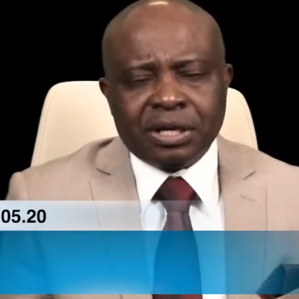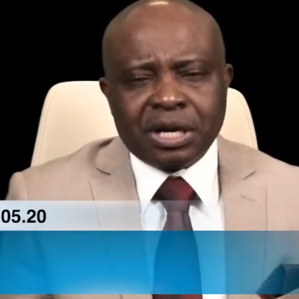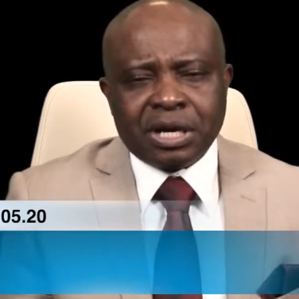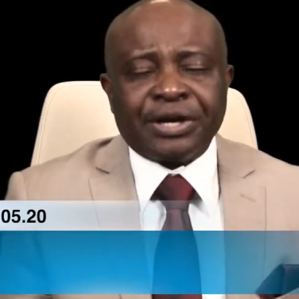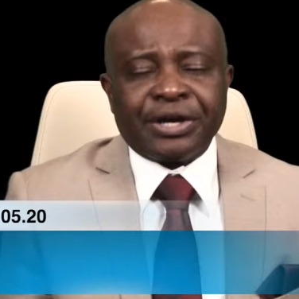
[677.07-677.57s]

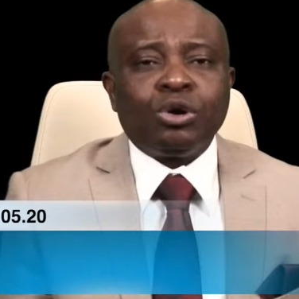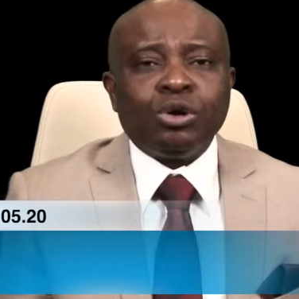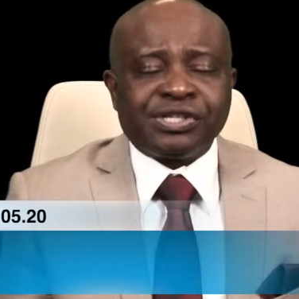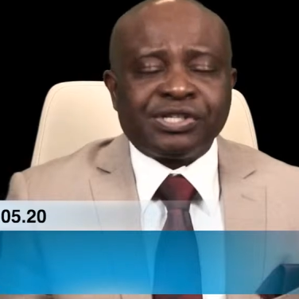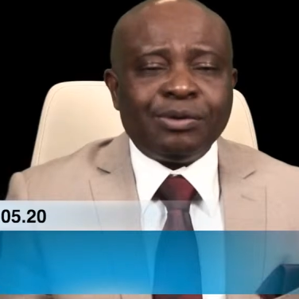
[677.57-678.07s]
I recall
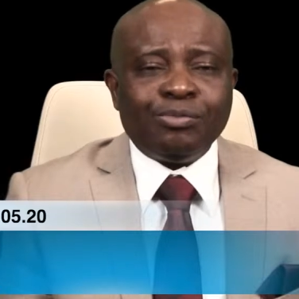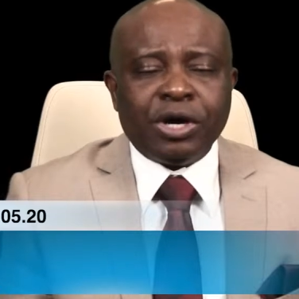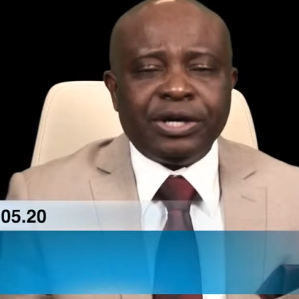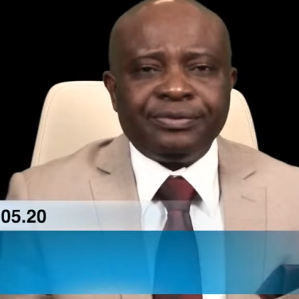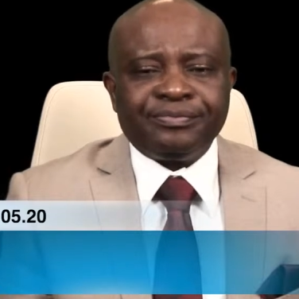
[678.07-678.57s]
someone
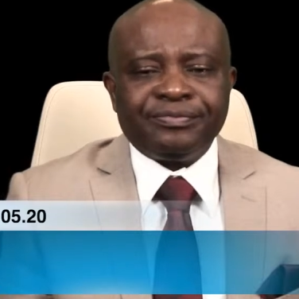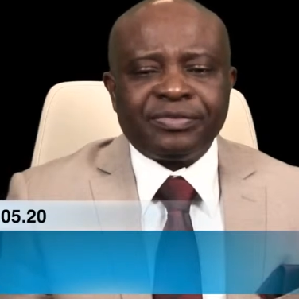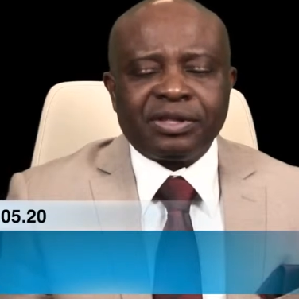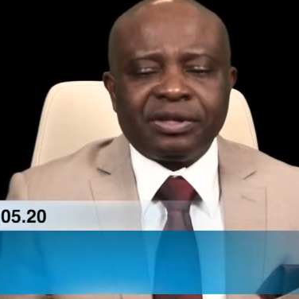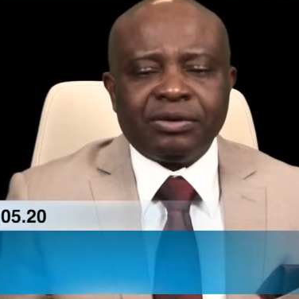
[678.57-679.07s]

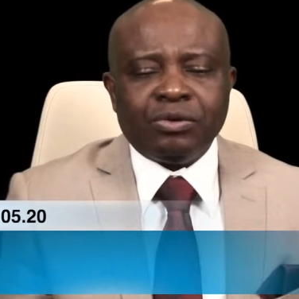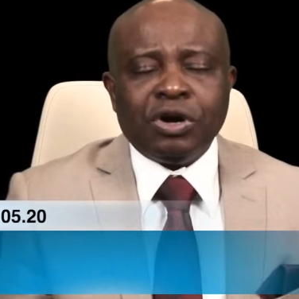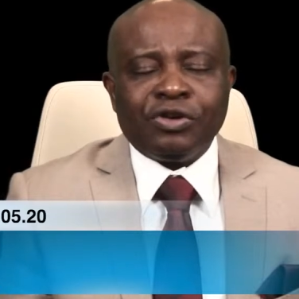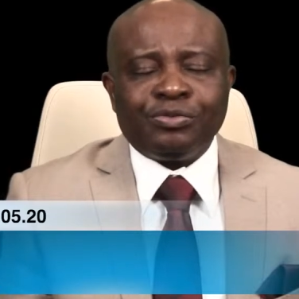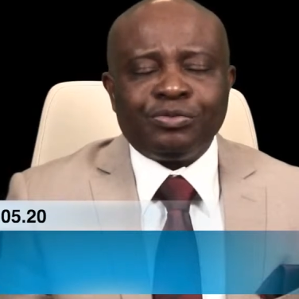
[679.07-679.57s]
who
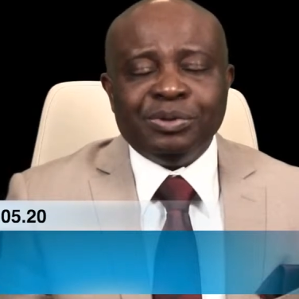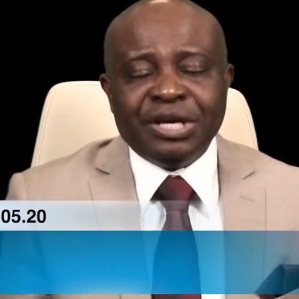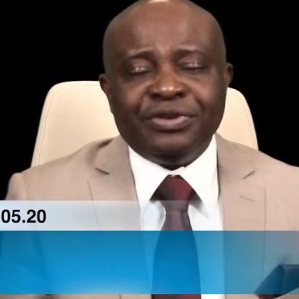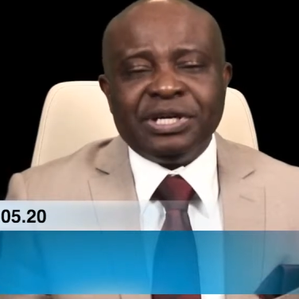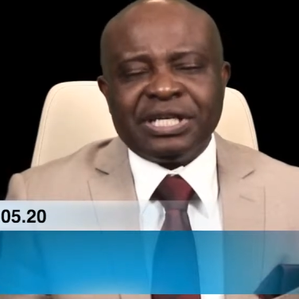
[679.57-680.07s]
has been
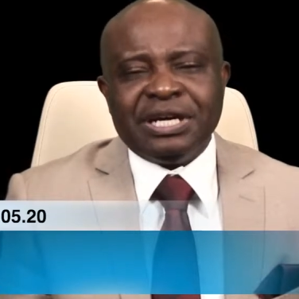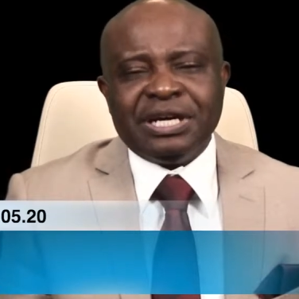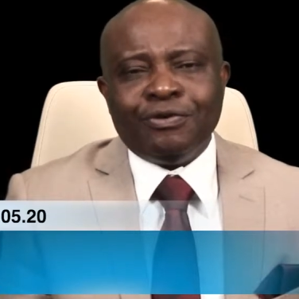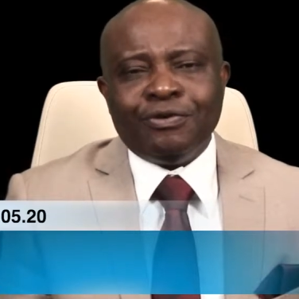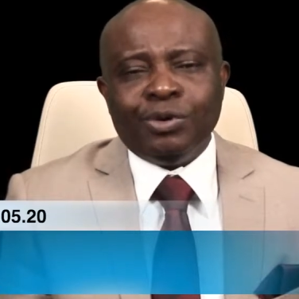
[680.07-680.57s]
living there
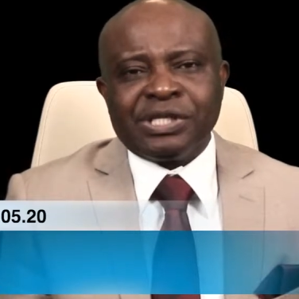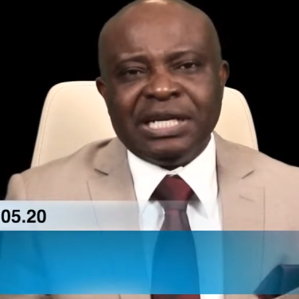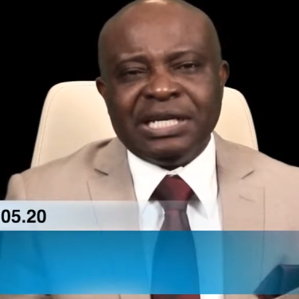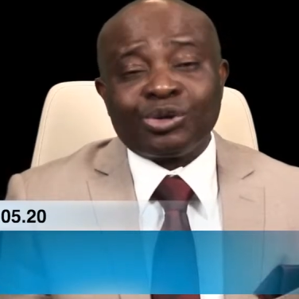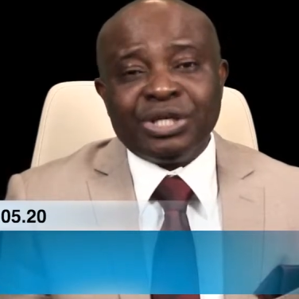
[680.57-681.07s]
for more
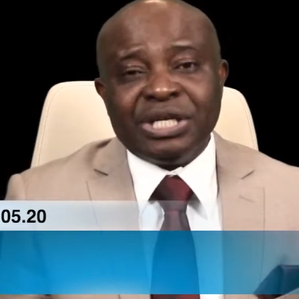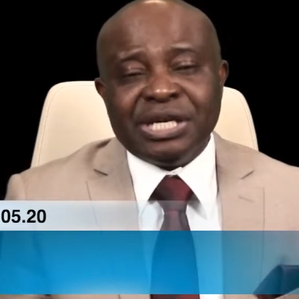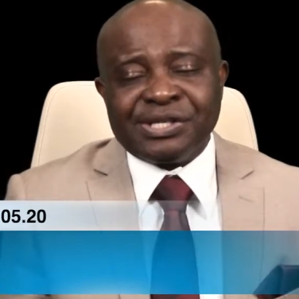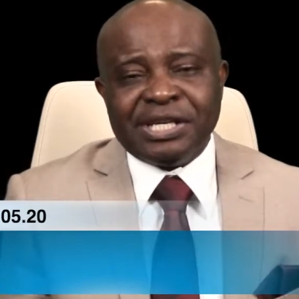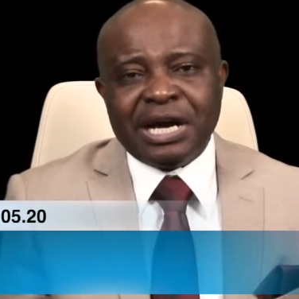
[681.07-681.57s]
than 3
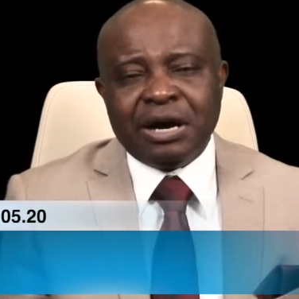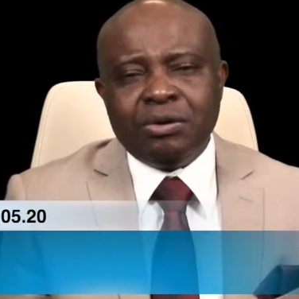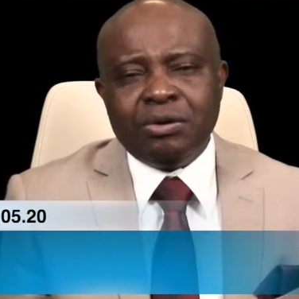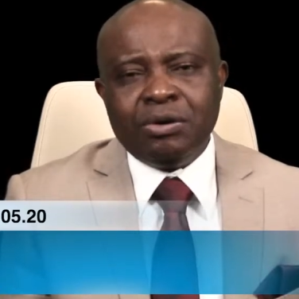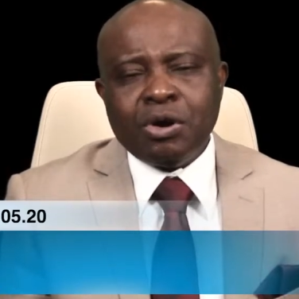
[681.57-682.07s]
years now,
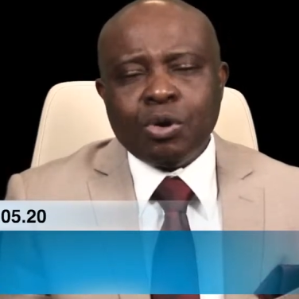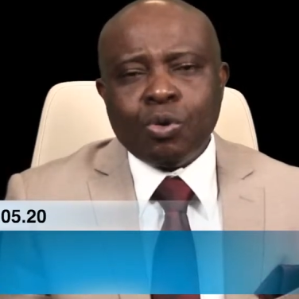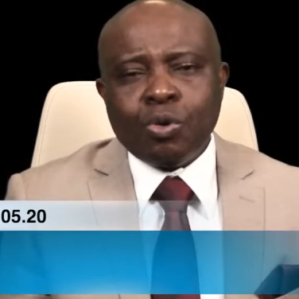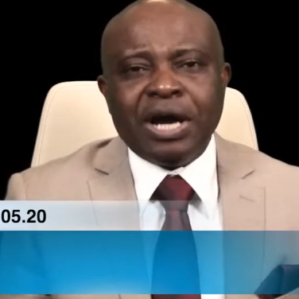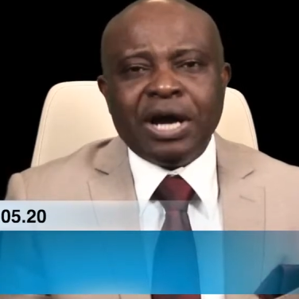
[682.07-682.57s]

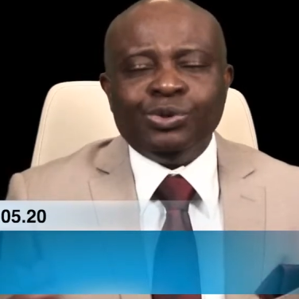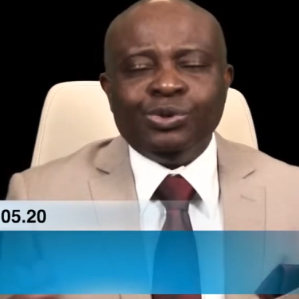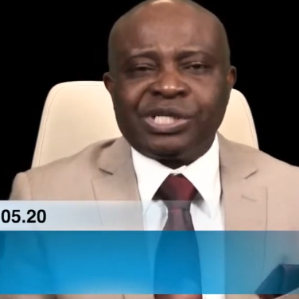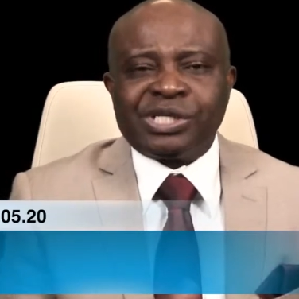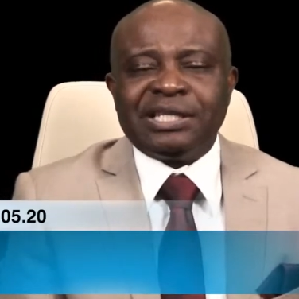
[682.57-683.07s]
while he
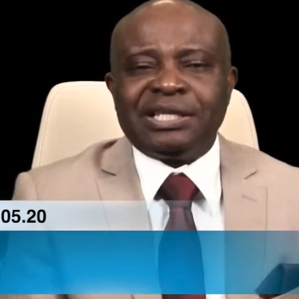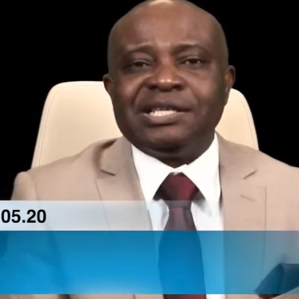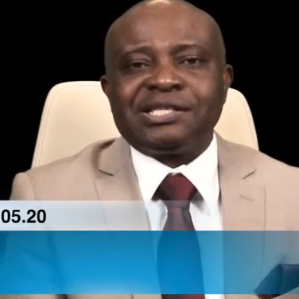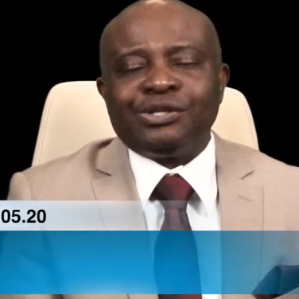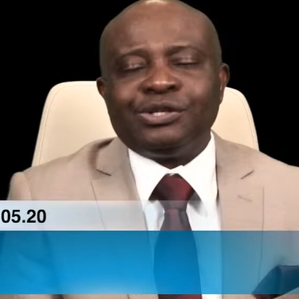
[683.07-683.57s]
was
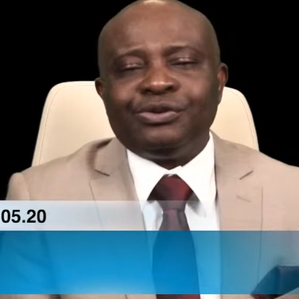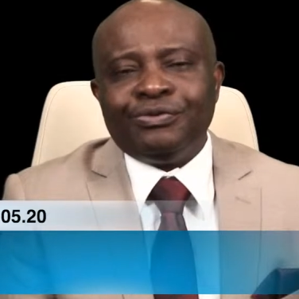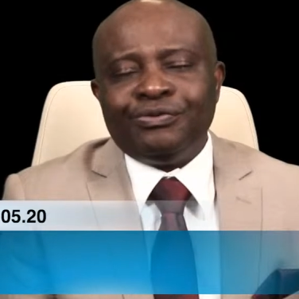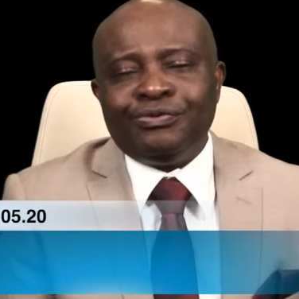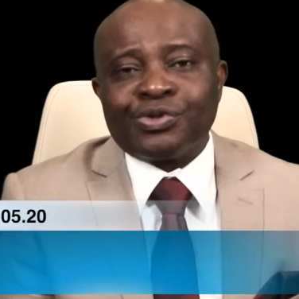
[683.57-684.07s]
sentenced
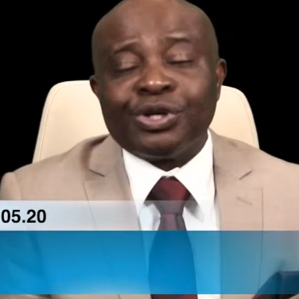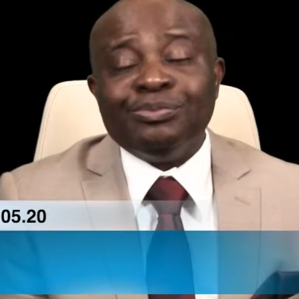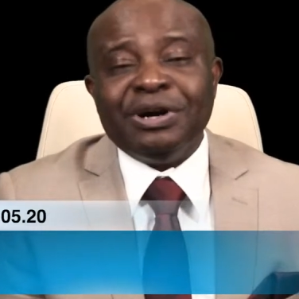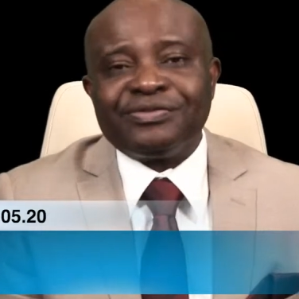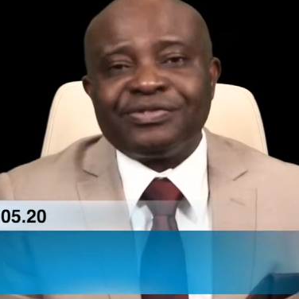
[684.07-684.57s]
for 3 months.